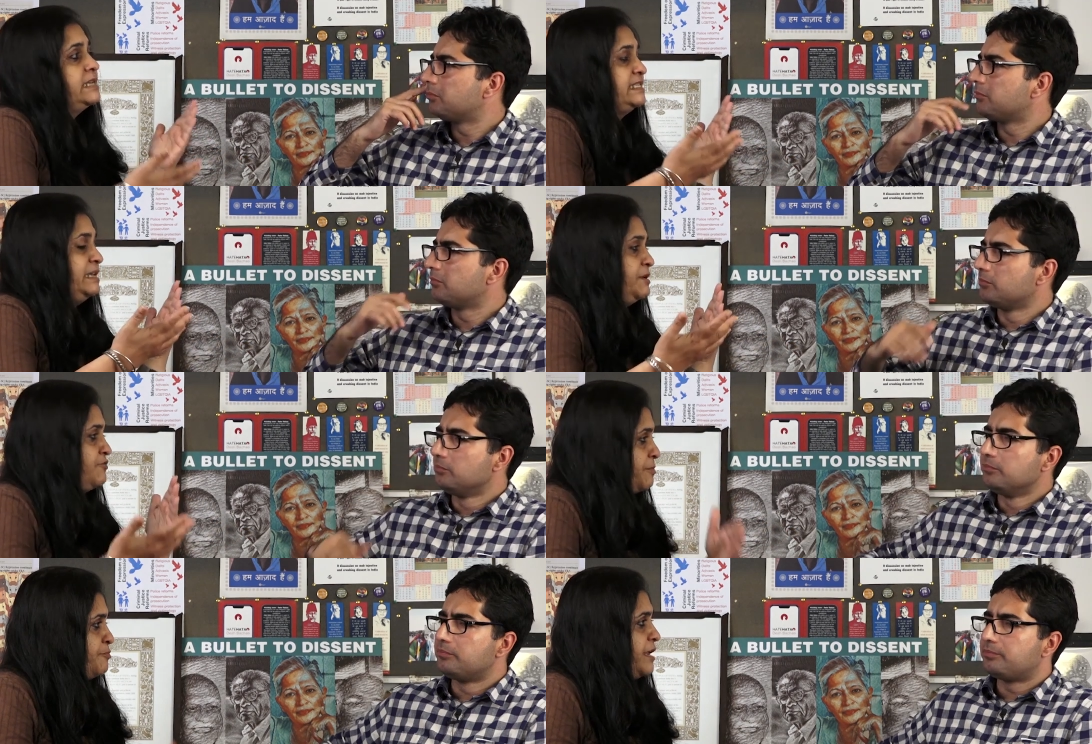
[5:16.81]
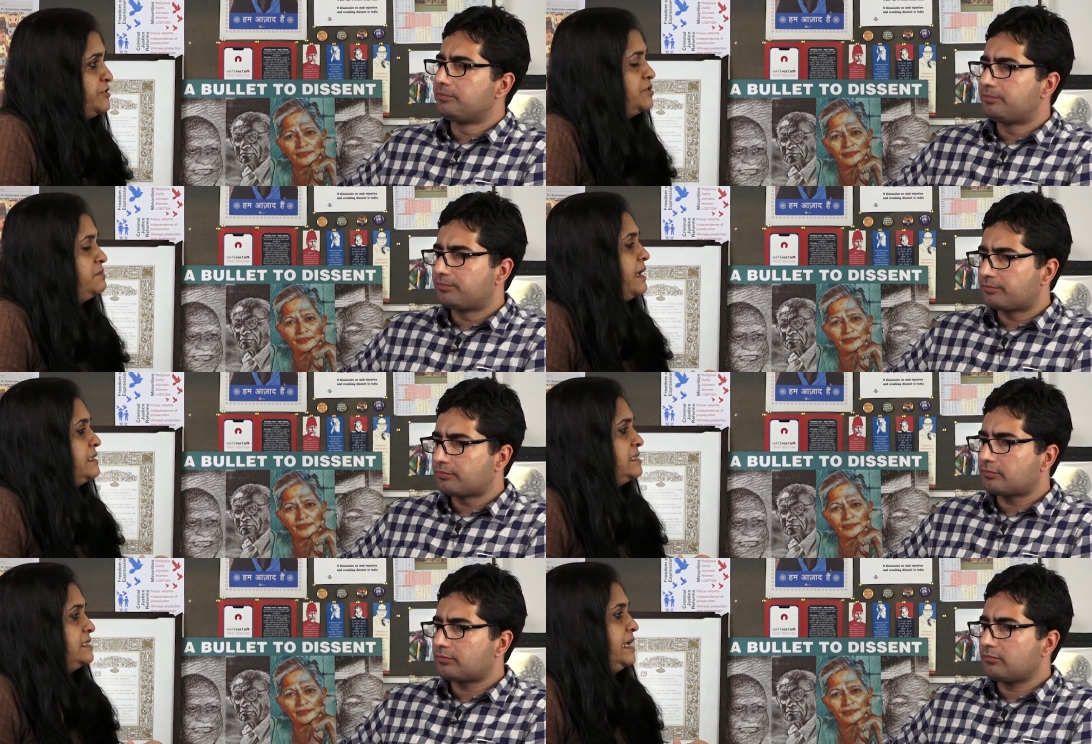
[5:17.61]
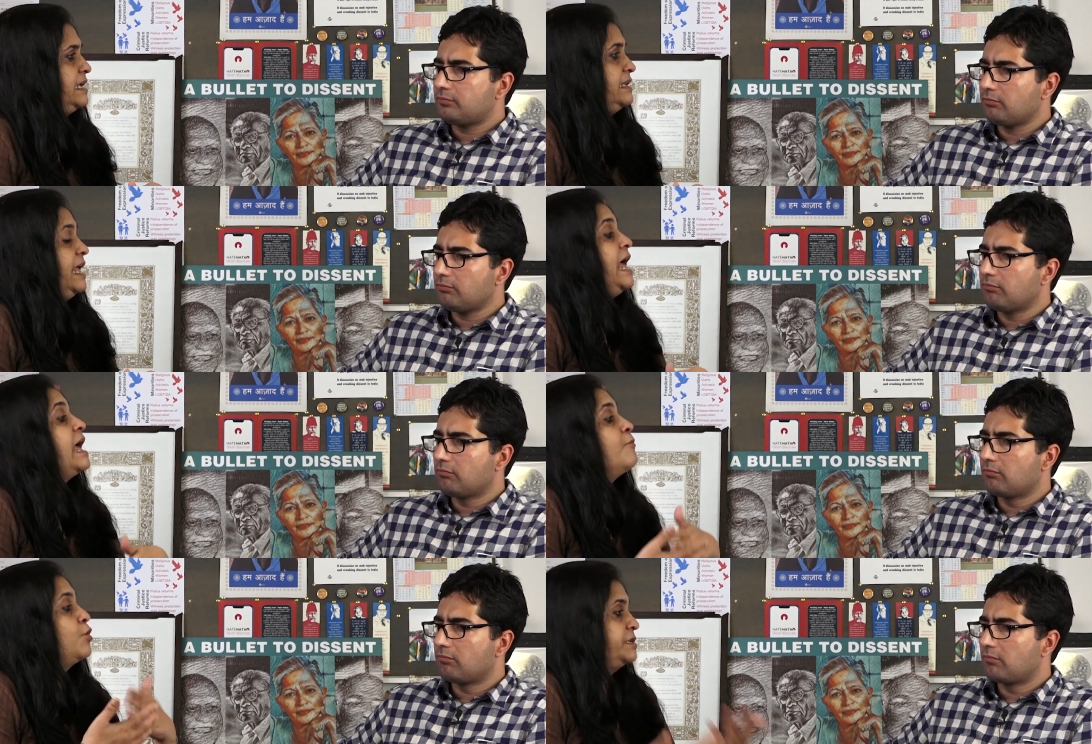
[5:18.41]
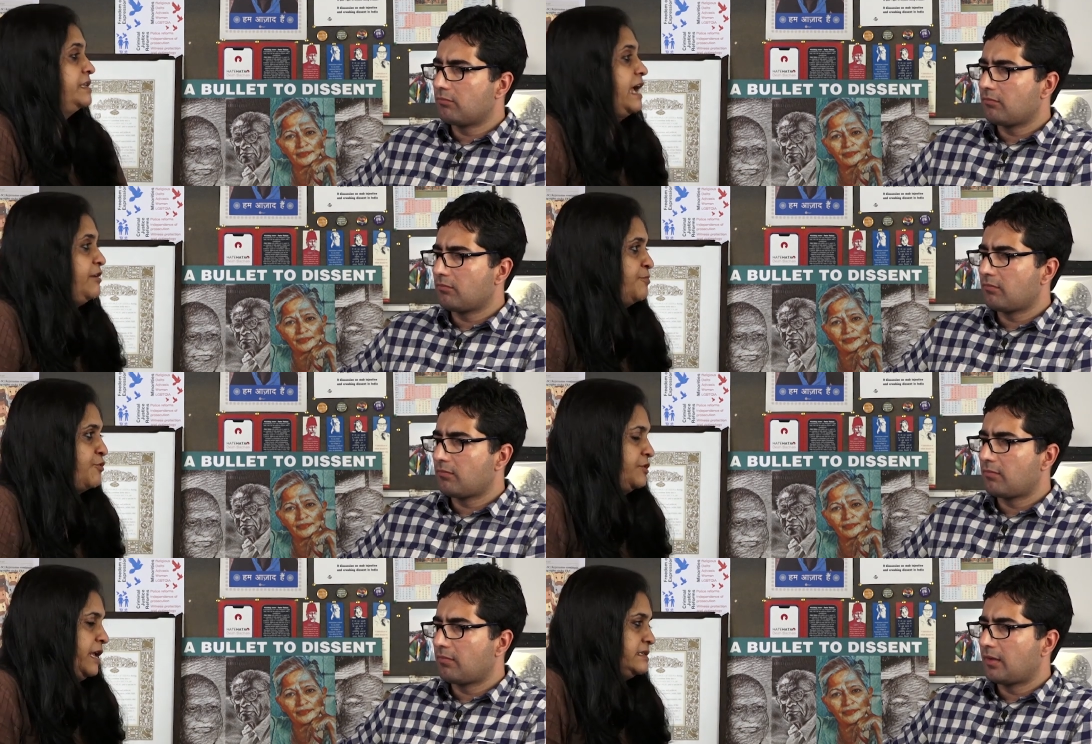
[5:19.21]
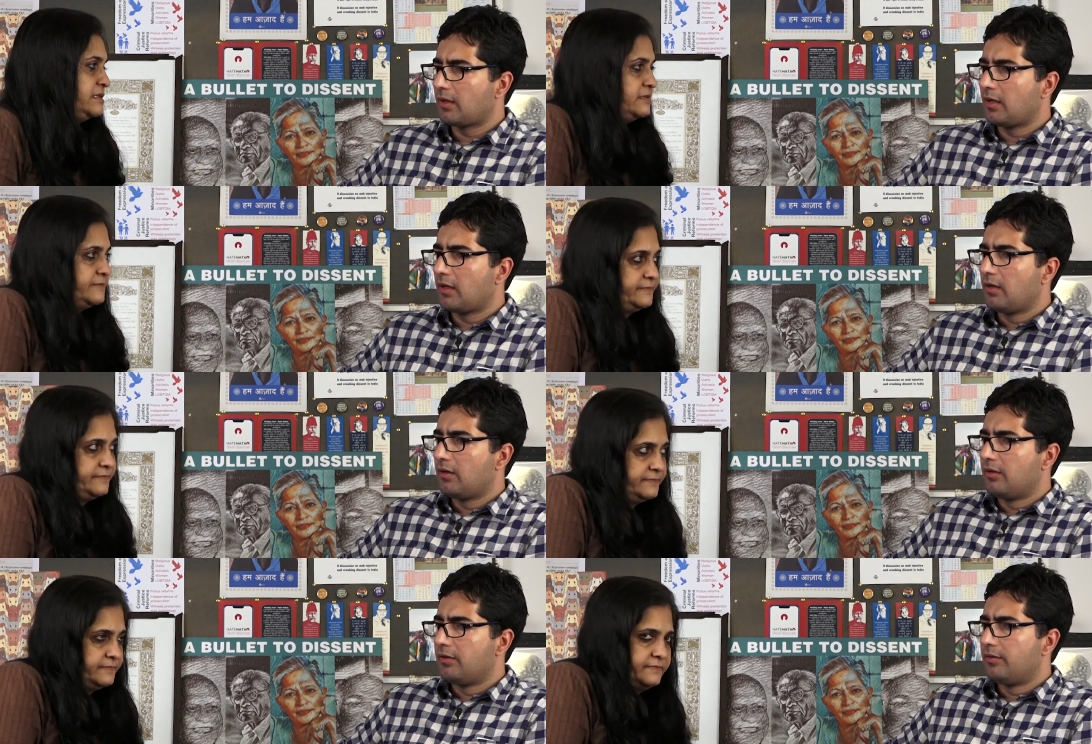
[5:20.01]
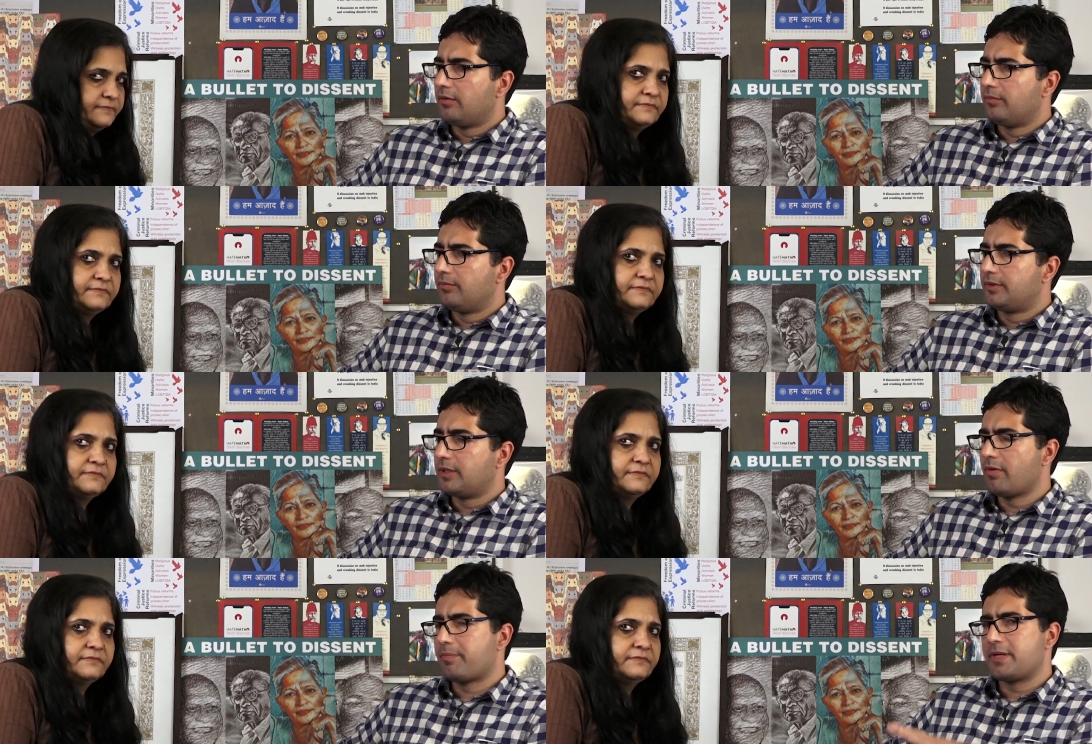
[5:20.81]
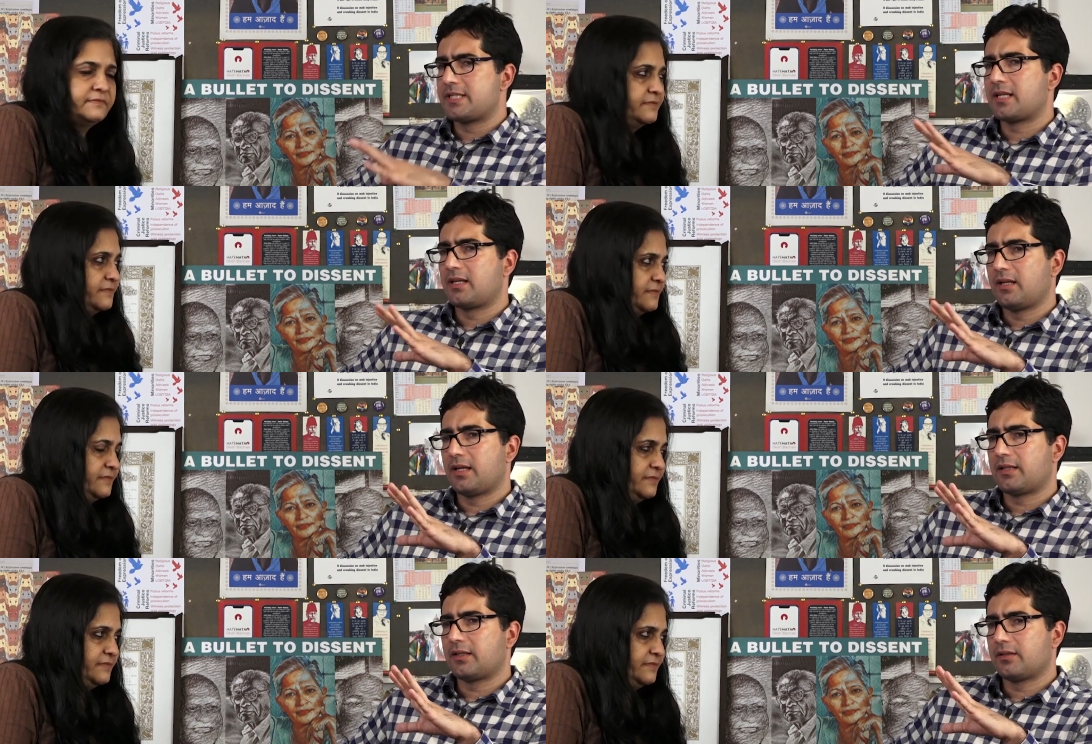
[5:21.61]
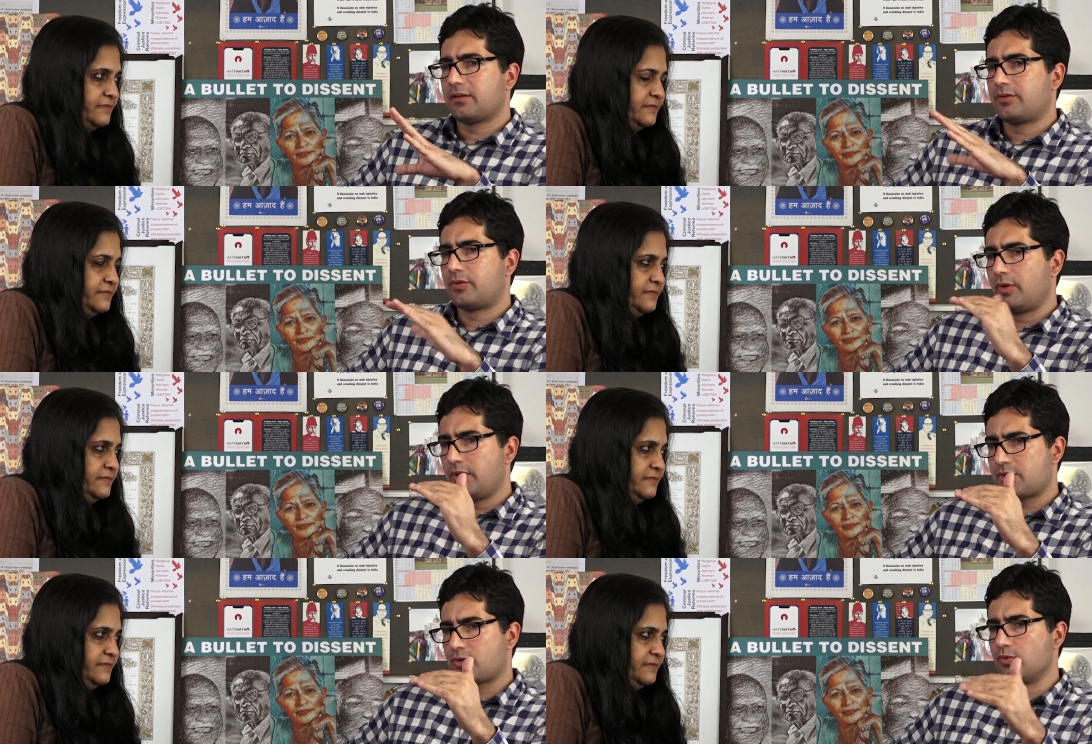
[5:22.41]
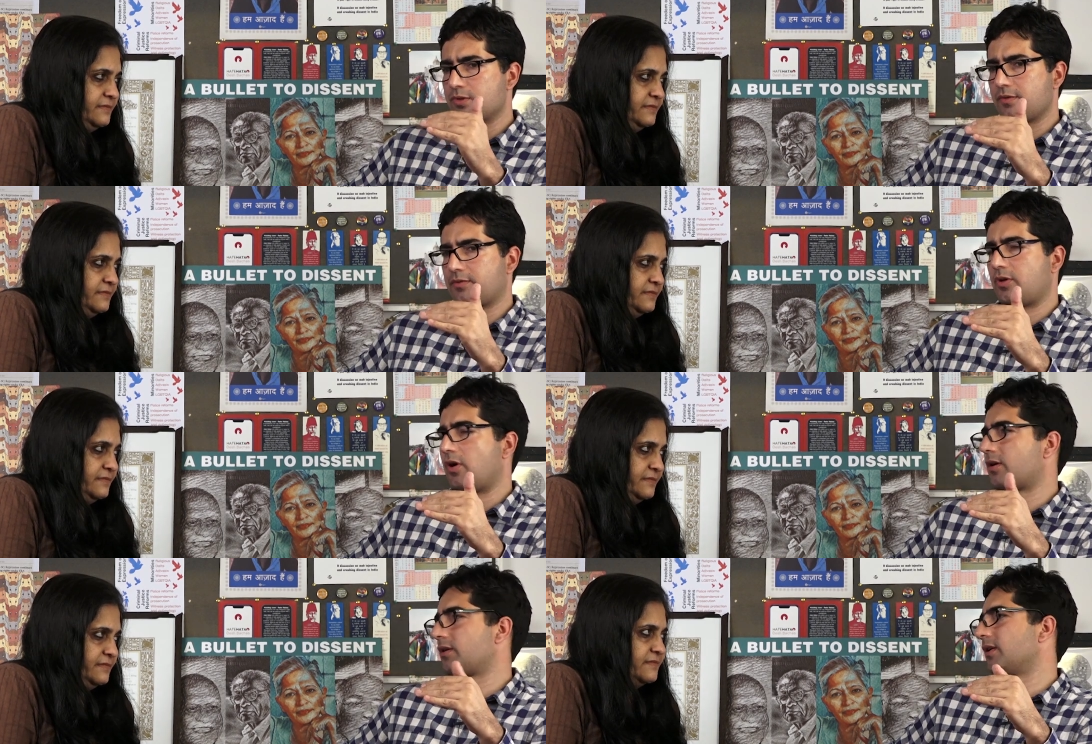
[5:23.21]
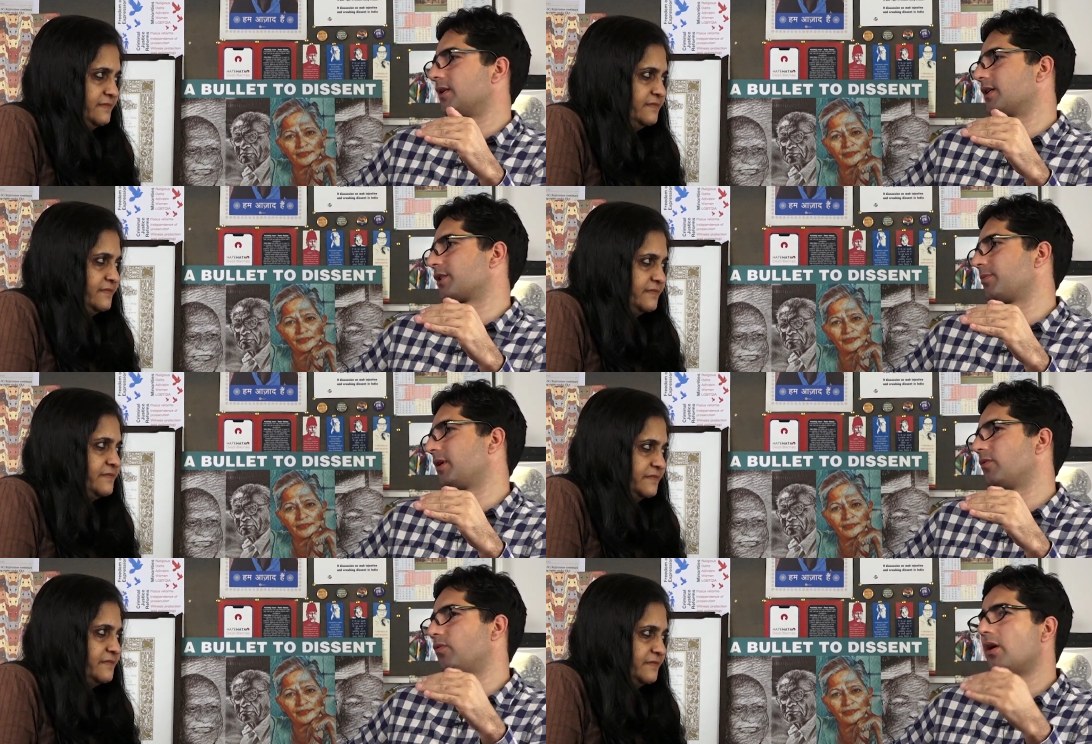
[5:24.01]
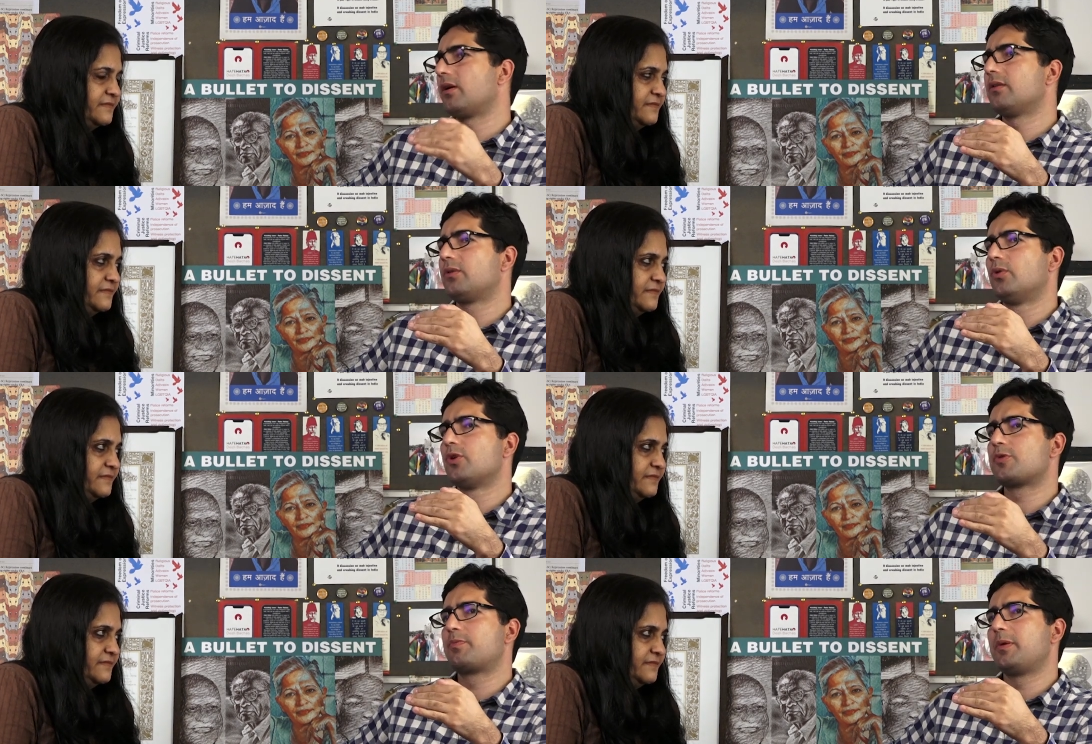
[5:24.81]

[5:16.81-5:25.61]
Speaker 1: Has there been repression by the state? What are the kind of protests?
Speaker 2: There were basically, I think, three schools of thought in Kashmir. One, those